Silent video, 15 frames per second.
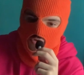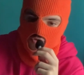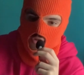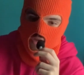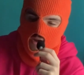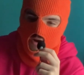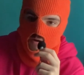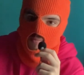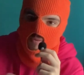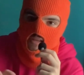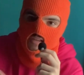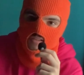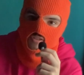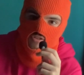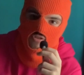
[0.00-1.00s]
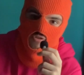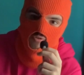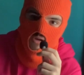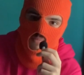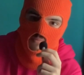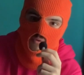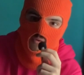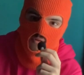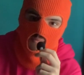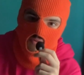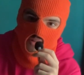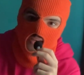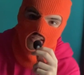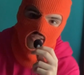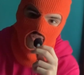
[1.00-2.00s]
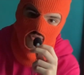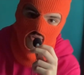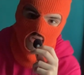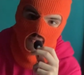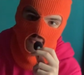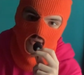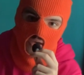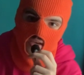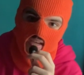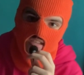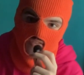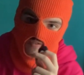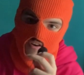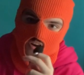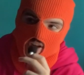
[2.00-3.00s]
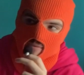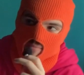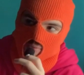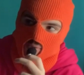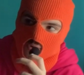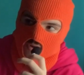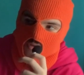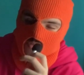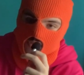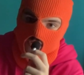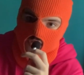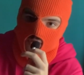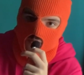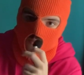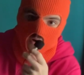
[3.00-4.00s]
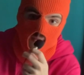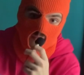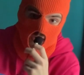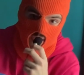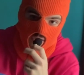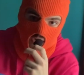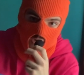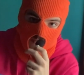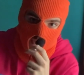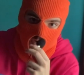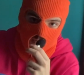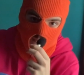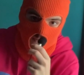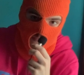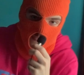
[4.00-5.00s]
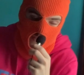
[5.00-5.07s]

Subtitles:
airplane strip, the plane strip, is very important to what I'm about to talk about.